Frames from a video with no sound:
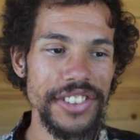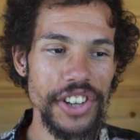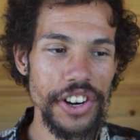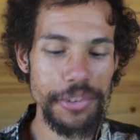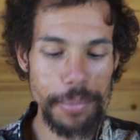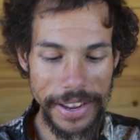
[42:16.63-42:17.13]

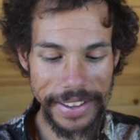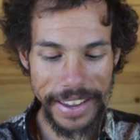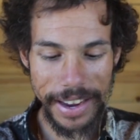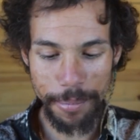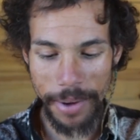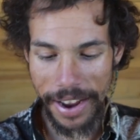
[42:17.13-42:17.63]
charge my
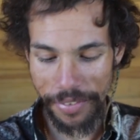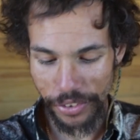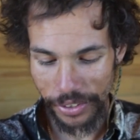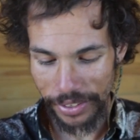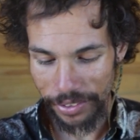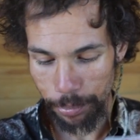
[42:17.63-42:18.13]
camera
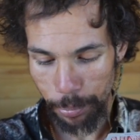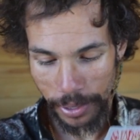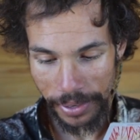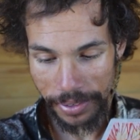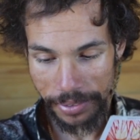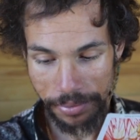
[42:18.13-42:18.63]
after this,
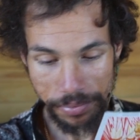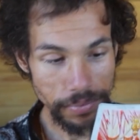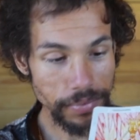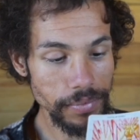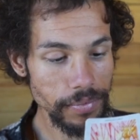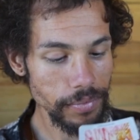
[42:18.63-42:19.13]
but
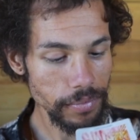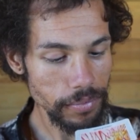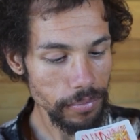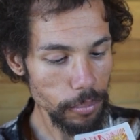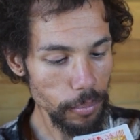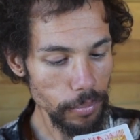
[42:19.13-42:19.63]

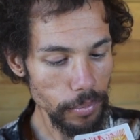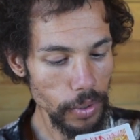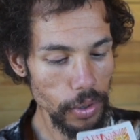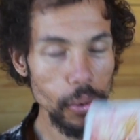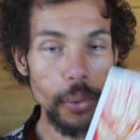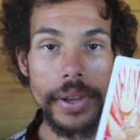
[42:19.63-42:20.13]

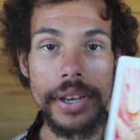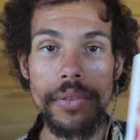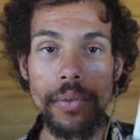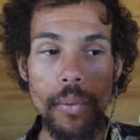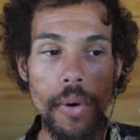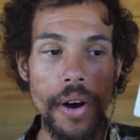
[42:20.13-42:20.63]
Queen
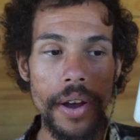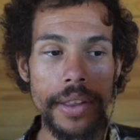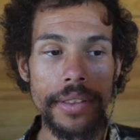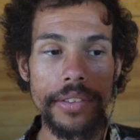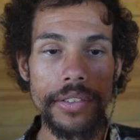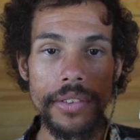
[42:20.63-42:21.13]
of
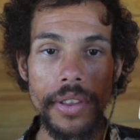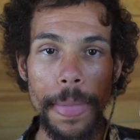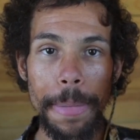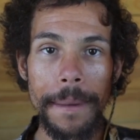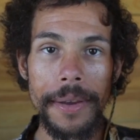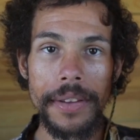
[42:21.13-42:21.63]
Wands.
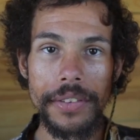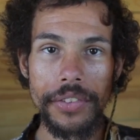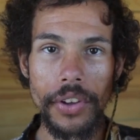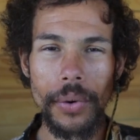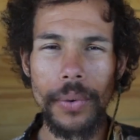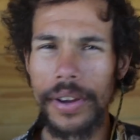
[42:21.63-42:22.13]

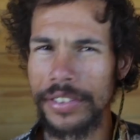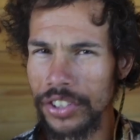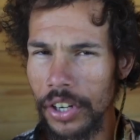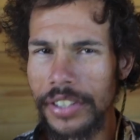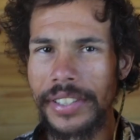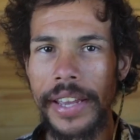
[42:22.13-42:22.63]
So
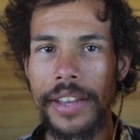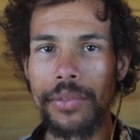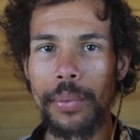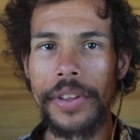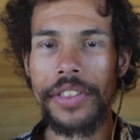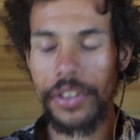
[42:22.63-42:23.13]
Astarte
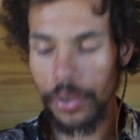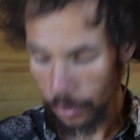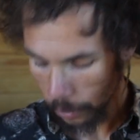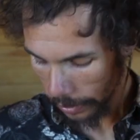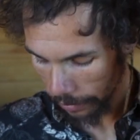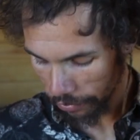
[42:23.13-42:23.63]
is with
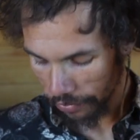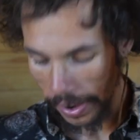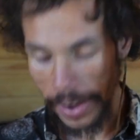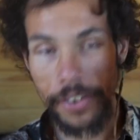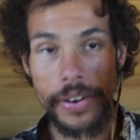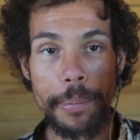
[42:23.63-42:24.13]
you,
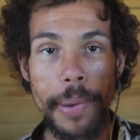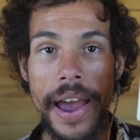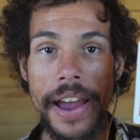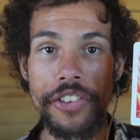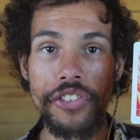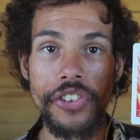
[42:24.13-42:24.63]
fiery,
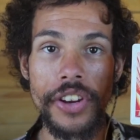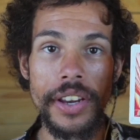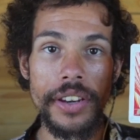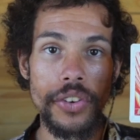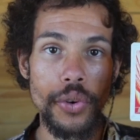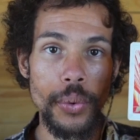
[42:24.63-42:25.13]

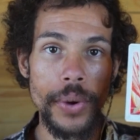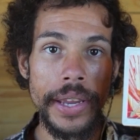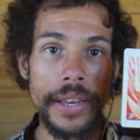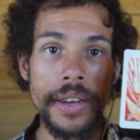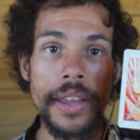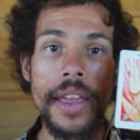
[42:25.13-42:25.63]
passionate
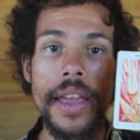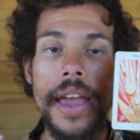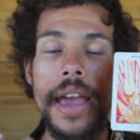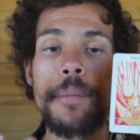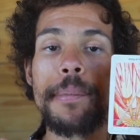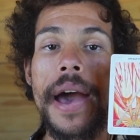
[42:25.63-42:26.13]
queen,
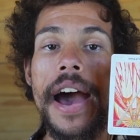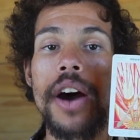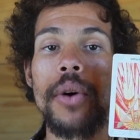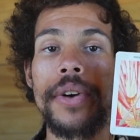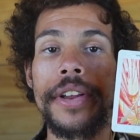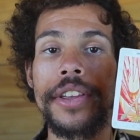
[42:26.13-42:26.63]

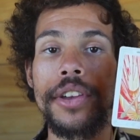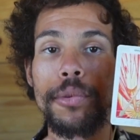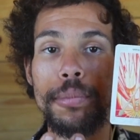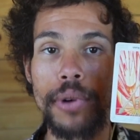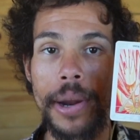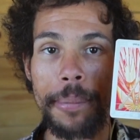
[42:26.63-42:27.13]
empowering you,
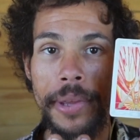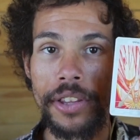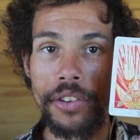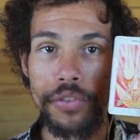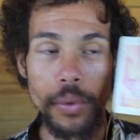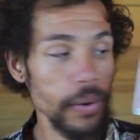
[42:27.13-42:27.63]
prepping
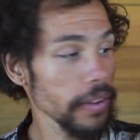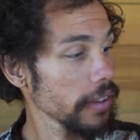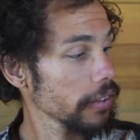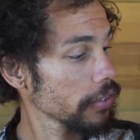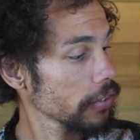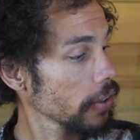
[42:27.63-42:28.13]
you for
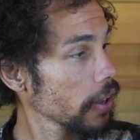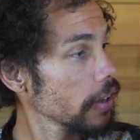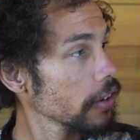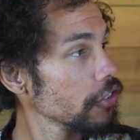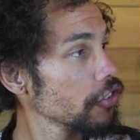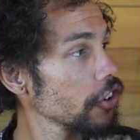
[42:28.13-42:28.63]
this
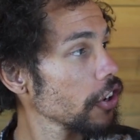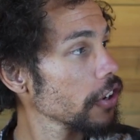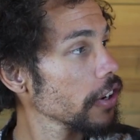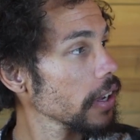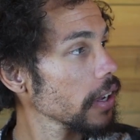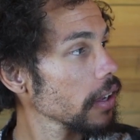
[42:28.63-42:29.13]

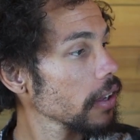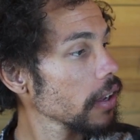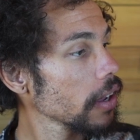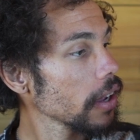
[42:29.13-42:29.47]
journey.